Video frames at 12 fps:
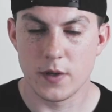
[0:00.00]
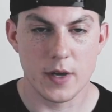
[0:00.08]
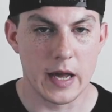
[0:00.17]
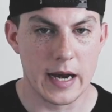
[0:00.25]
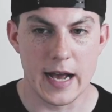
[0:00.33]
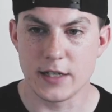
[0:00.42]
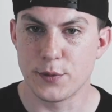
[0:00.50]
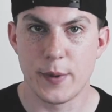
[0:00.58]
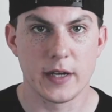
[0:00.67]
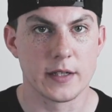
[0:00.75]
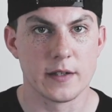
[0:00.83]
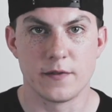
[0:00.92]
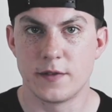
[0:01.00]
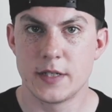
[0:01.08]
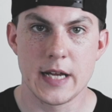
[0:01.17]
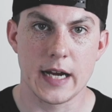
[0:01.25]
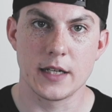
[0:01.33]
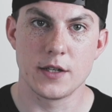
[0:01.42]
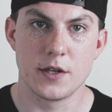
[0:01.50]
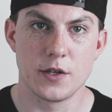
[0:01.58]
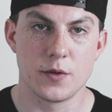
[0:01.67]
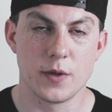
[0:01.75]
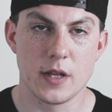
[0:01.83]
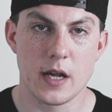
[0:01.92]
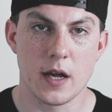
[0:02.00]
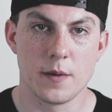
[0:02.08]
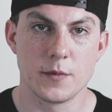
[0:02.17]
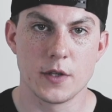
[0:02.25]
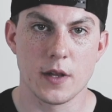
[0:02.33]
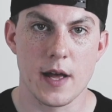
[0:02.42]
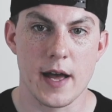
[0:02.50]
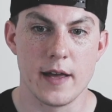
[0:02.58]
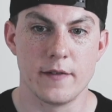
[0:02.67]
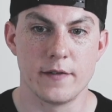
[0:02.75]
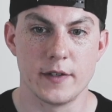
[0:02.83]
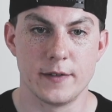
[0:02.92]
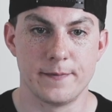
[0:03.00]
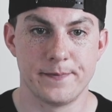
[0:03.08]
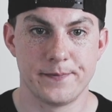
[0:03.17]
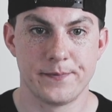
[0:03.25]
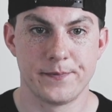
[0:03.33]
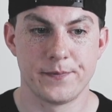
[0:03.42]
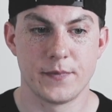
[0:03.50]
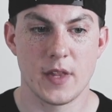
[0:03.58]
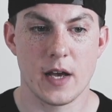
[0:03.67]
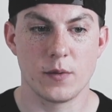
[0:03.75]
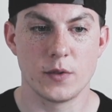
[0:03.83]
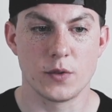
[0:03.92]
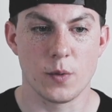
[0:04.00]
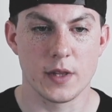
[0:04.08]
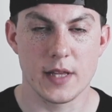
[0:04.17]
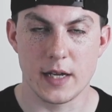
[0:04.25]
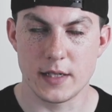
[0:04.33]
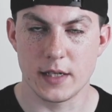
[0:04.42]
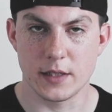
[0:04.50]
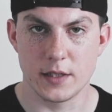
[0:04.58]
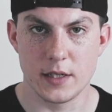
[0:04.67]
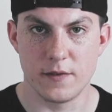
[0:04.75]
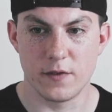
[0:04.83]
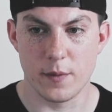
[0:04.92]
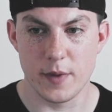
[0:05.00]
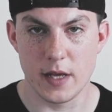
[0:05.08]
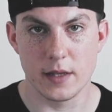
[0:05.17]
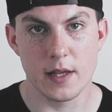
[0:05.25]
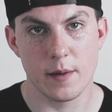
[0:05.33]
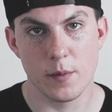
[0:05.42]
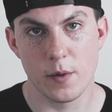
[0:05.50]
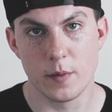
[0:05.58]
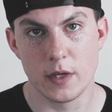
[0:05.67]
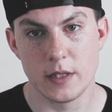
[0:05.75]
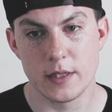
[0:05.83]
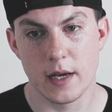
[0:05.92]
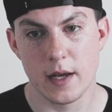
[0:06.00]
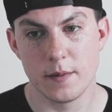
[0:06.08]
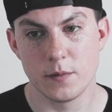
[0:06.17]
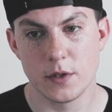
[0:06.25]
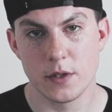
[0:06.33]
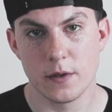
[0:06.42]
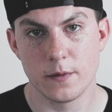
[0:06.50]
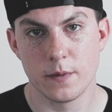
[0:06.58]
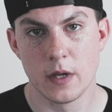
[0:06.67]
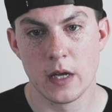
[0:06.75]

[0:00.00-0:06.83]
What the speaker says: an aspect of text just really comes alive. And that was what that text did for me at that moment in time. So,